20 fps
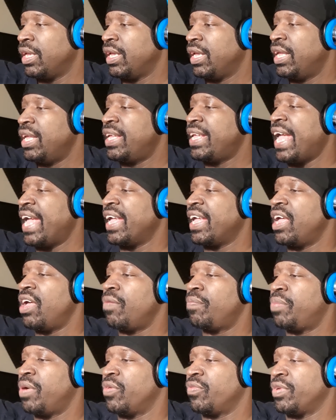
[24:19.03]
He can't
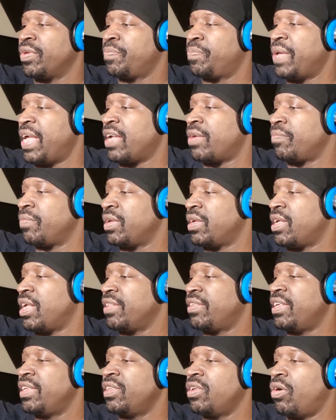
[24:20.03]
help but respect me
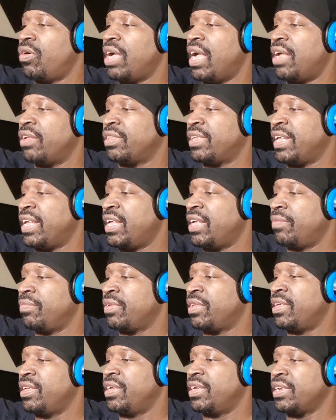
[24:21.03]
because he know how damn
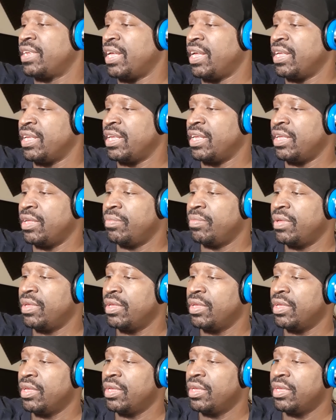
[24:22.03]
good I am.
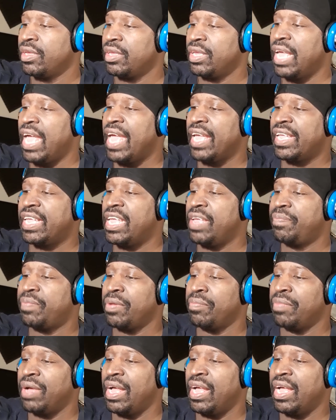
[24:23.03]
Yeah, keep
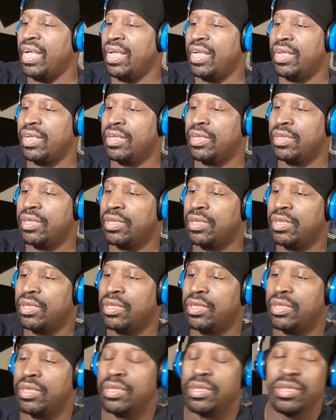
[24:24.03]
in mind.
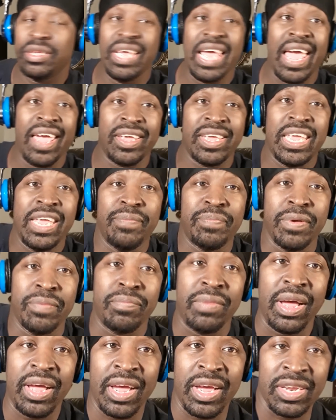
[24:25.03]
Yeah, keep in
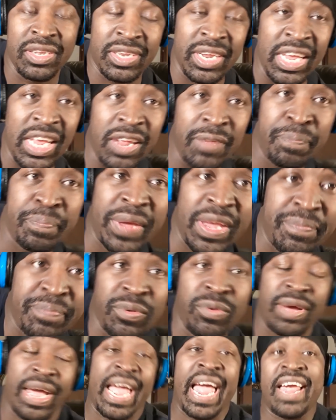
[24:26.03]
mind. These
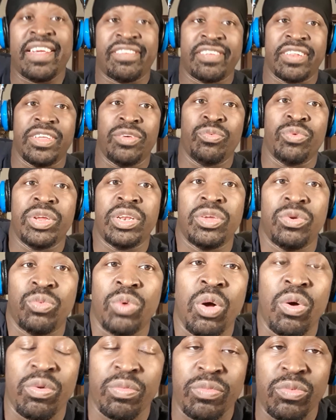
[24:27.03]
people actually really
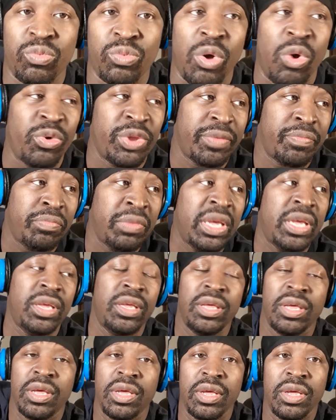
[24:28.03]
want wanted
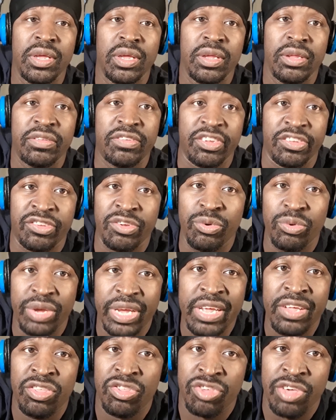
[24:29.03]
me to do
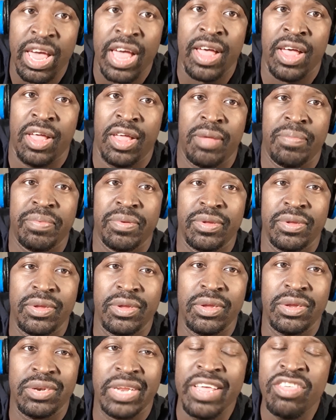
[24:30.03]
his job.
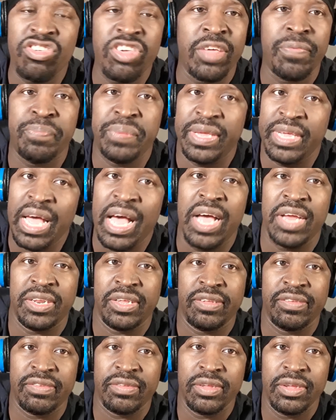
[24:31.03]
Let's just be
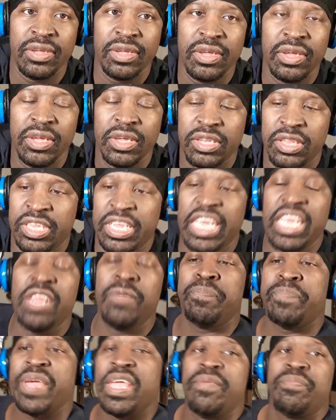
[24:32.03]
honest.
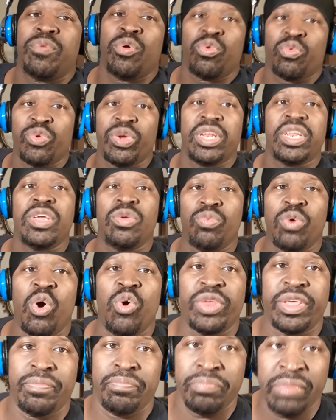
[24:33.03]
These people really
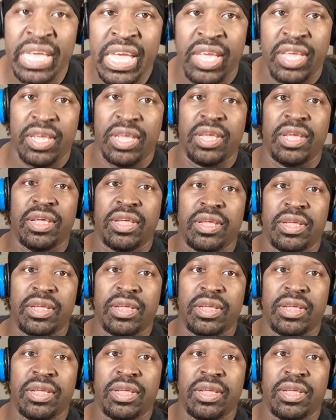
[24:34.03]
wanted me